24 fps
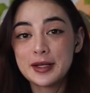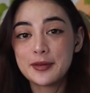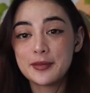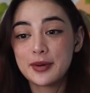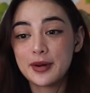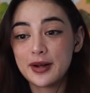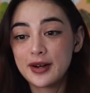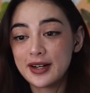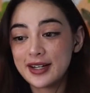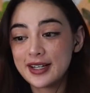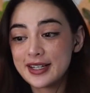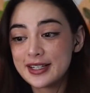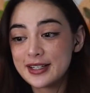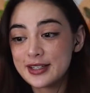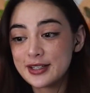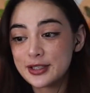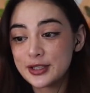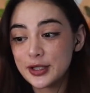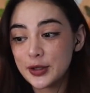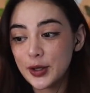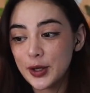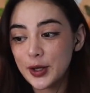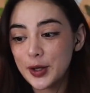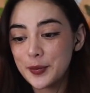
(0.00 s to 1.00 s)
blind,
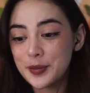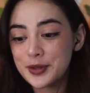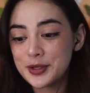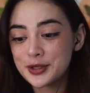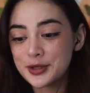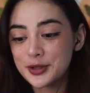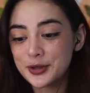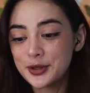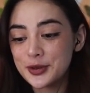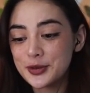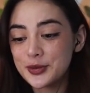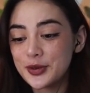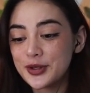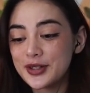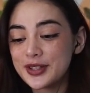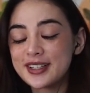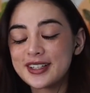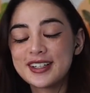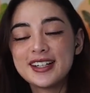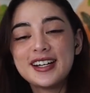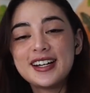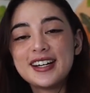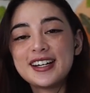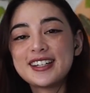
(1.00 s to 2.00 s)
so I hope it's a good one.
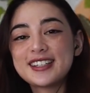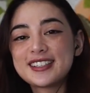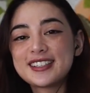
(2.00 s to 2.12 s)
And